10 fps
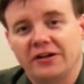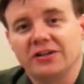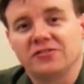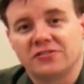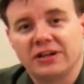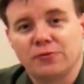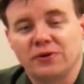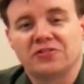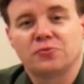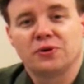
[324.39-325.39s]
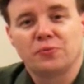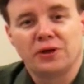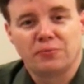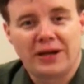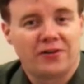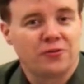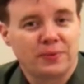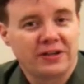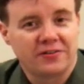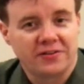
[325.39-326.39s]
in sequence with when mail's
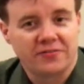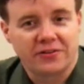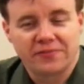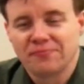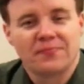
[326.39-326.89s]
being delivered.